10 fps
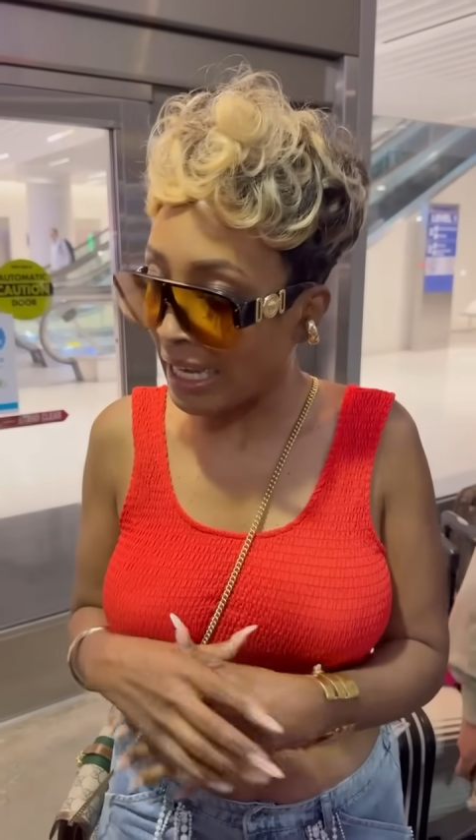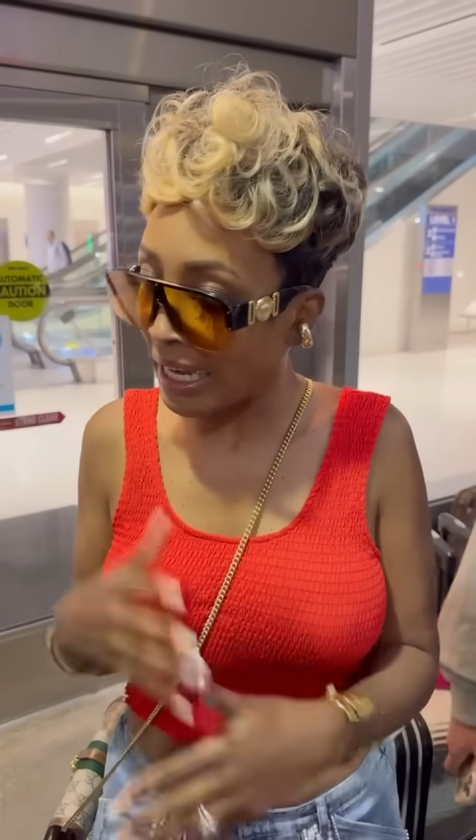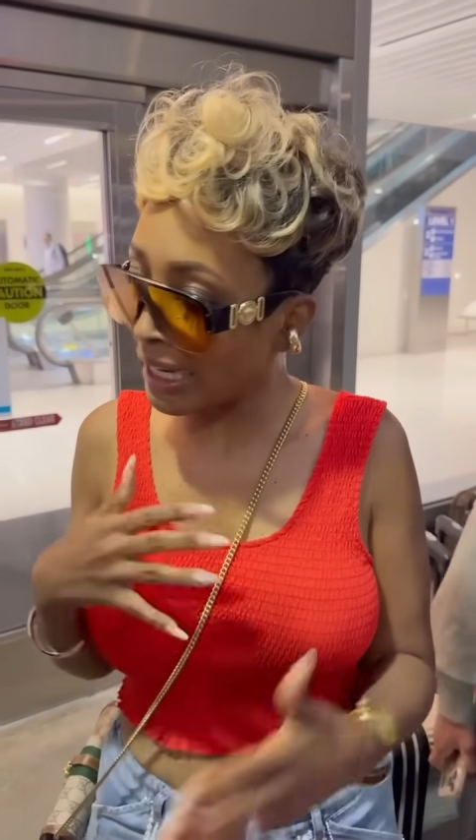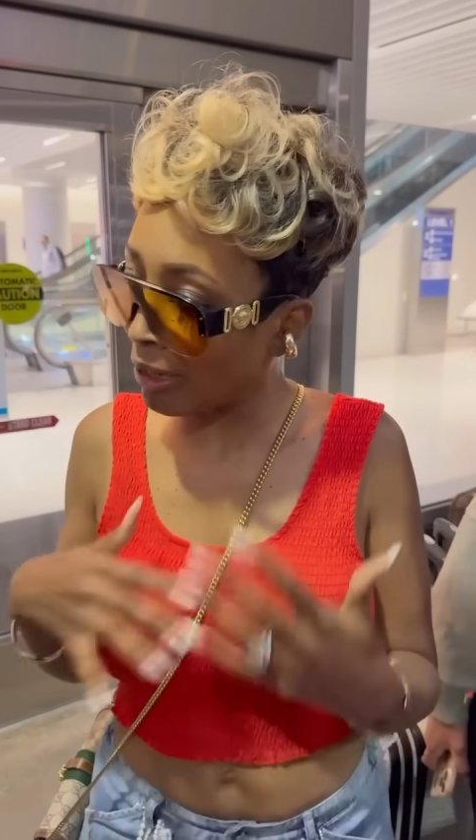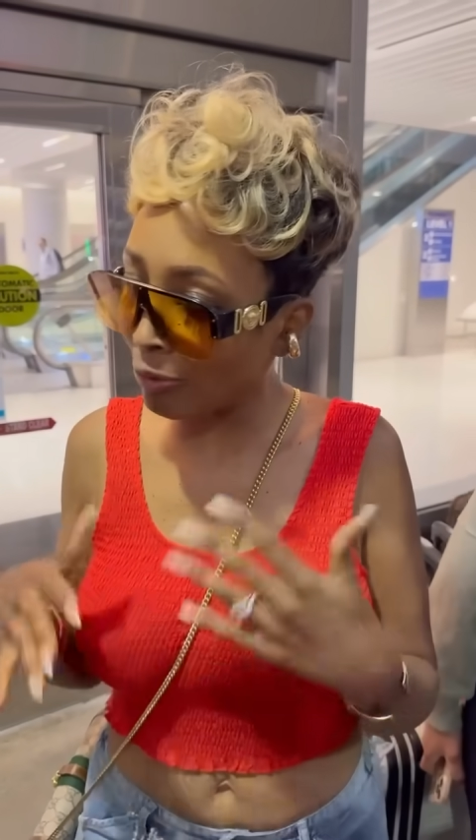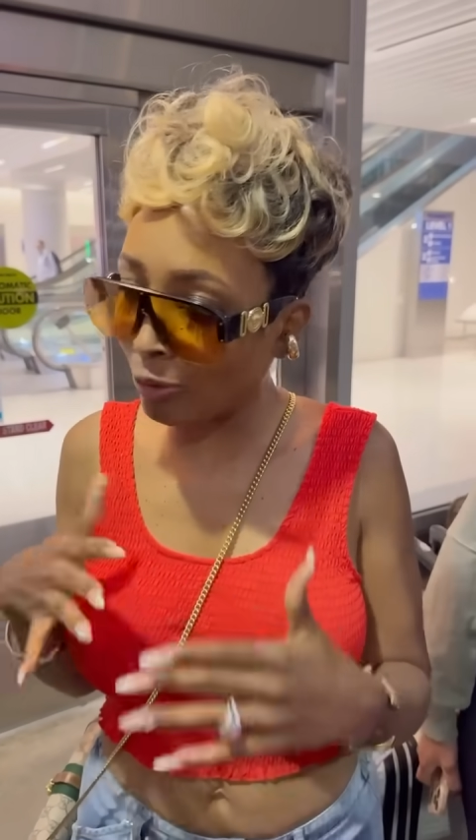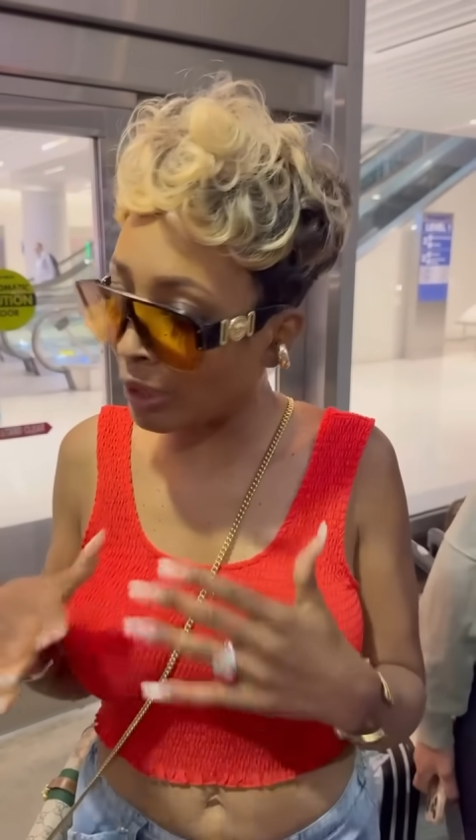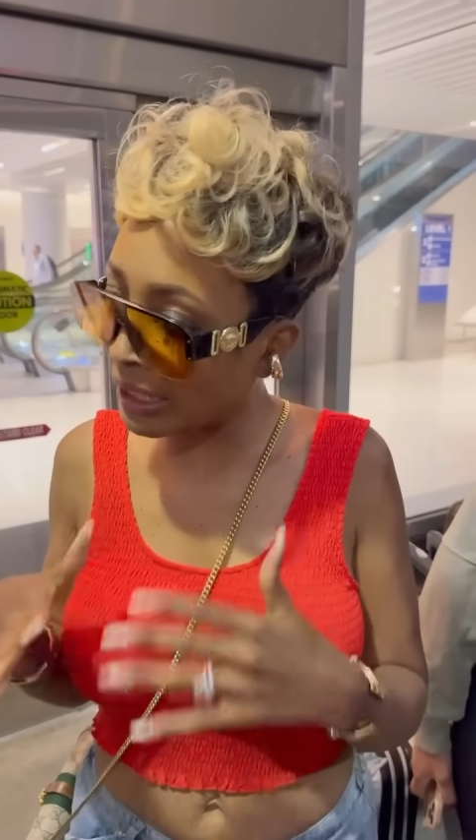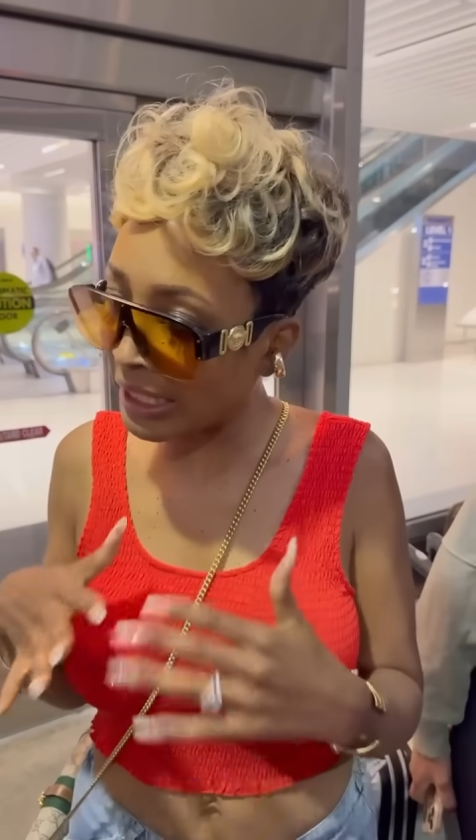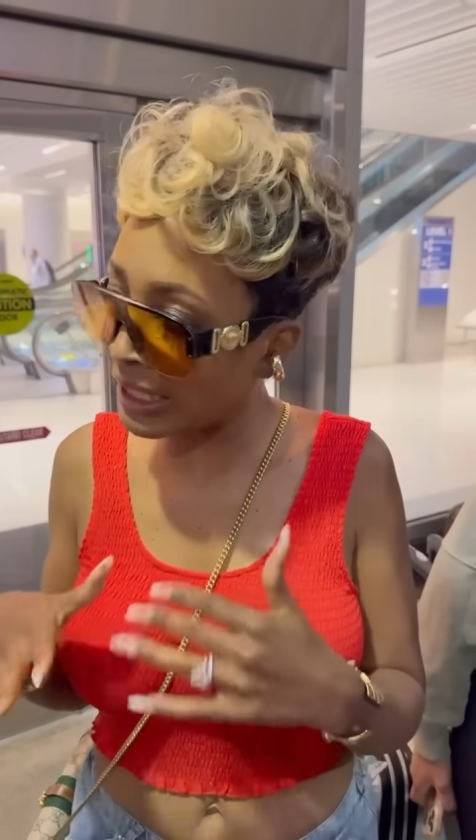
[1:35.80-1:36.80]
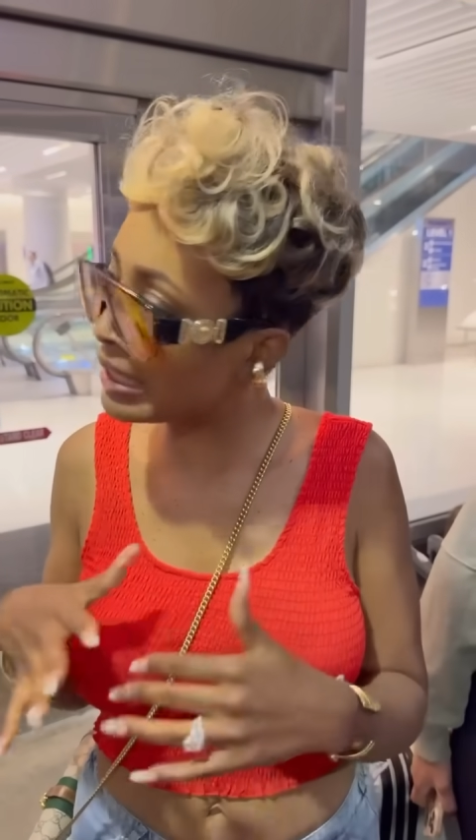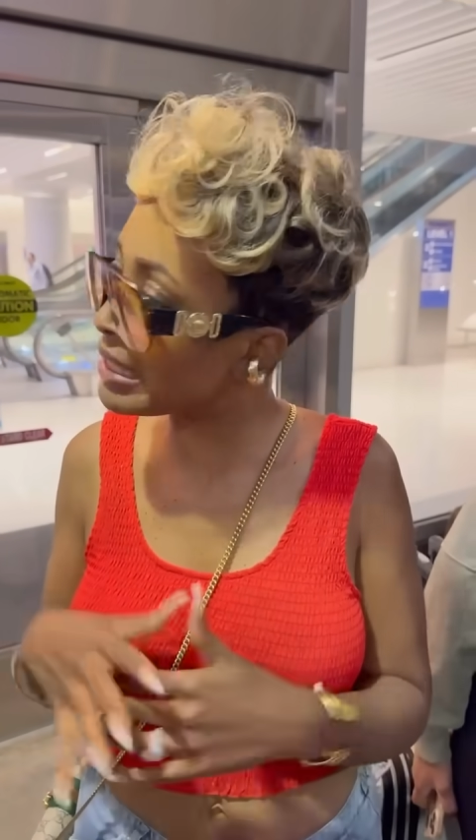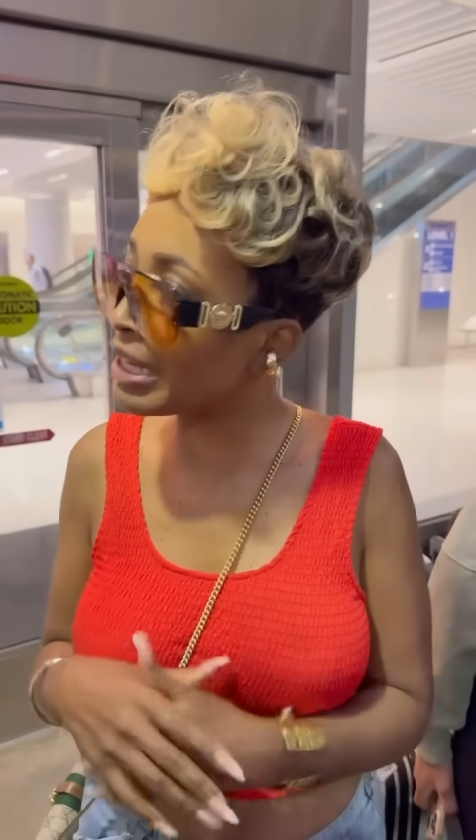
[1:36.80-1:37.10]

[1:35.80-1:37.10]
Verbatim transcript: And I really didn't